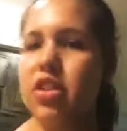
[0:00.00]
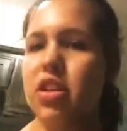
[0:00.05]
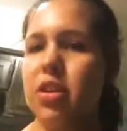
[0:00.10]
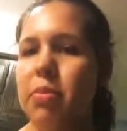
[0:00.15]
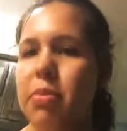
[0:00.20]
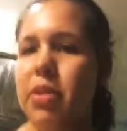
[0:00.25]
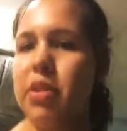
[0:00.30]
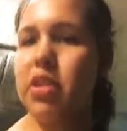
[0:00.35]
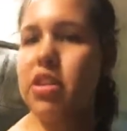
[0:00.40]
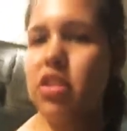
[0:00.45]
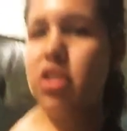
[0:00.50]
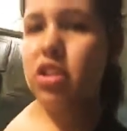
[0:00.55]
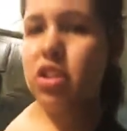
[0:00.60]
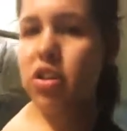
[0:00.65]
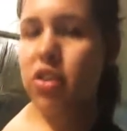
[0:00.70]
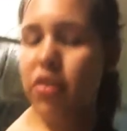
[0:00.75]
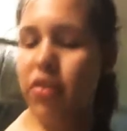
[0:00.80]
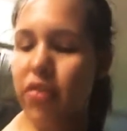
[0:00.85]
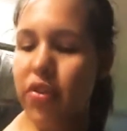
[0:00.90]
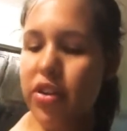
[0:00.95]
to put this in
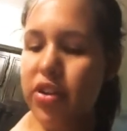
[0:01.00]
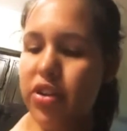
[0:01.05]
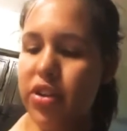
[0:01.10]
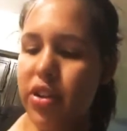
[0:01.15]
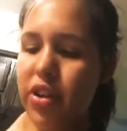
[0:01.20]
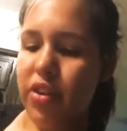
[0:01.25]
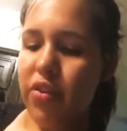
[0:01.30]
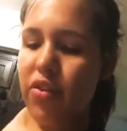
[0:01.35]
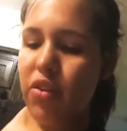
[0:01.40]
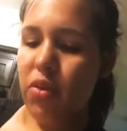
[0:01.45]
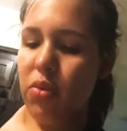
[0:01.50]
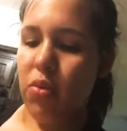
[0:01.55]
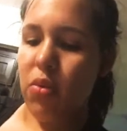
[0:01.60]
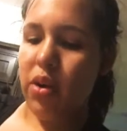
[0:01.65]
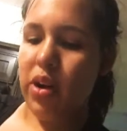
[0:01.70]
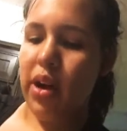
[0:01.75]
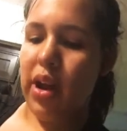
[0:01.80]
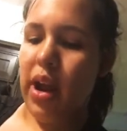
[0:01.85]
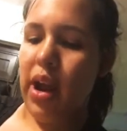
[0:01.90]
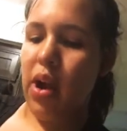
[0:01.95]
the refrigerator for
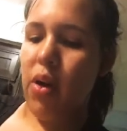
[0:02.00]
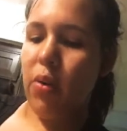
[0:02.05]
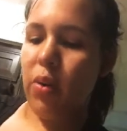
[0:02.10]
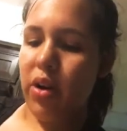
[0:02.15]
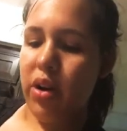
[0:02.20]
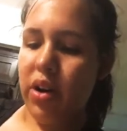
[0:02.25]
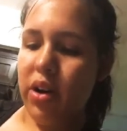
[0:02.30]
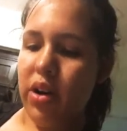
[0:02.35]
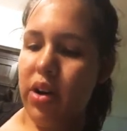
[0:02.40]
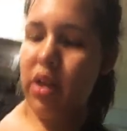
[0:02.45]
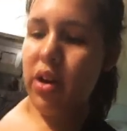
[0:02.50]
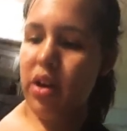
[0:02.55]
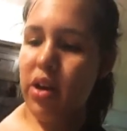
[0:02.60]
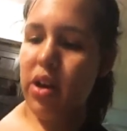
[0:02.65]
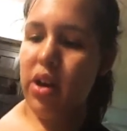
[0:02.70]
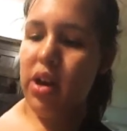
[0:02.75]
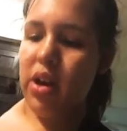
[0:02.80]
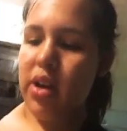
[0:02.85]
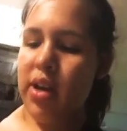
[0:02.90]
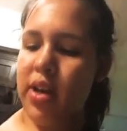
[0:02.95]
1 hour,
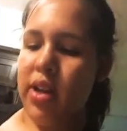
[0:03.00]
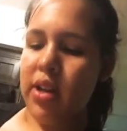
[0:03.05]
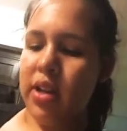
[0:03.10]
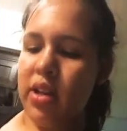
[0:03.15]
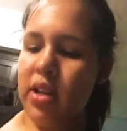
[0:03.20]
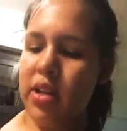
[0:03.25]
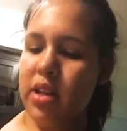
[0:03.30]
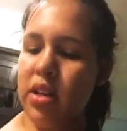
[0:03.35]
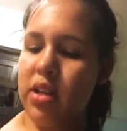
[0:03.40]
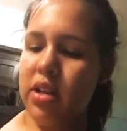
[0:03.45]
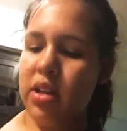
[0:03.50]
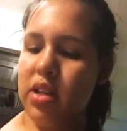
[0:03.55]
and